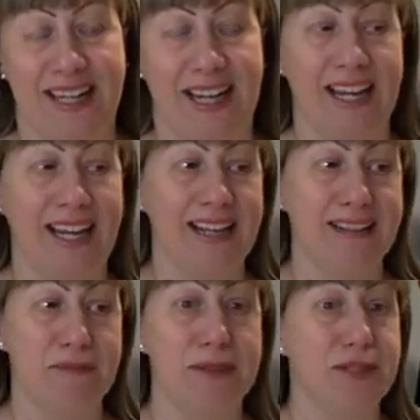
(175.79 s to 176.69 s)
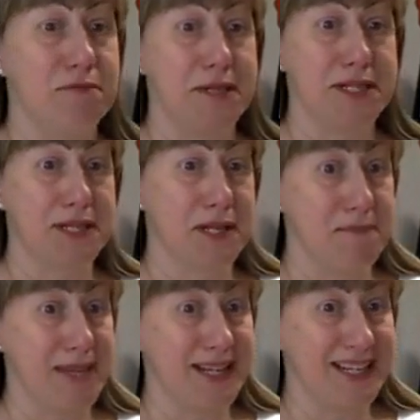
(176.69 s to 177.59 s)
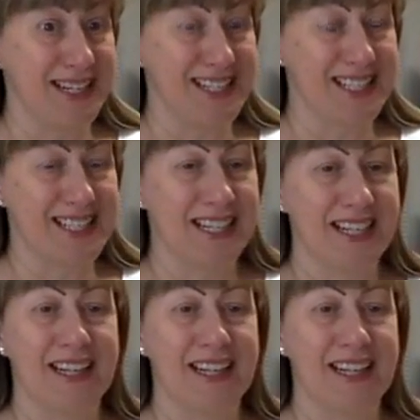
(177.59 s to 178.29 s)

and mediumistic meetings.